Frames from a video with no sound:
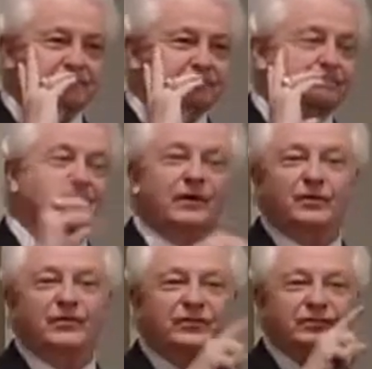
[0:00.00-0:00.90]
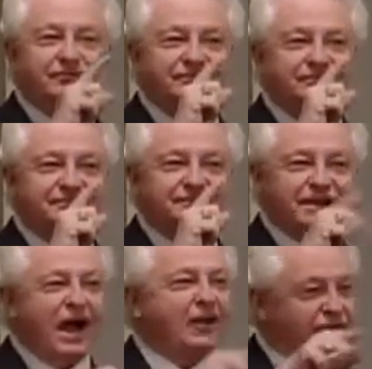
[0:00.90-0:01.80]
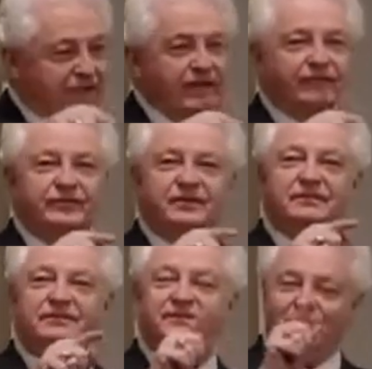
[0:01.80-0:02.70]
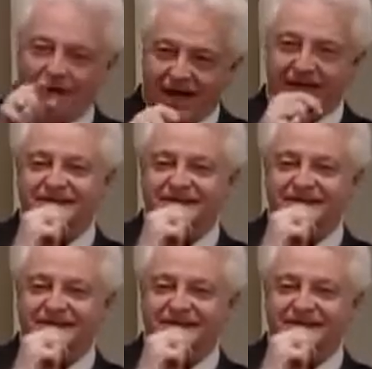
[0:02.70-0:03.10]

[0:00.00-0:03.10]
But it was God's gift to us.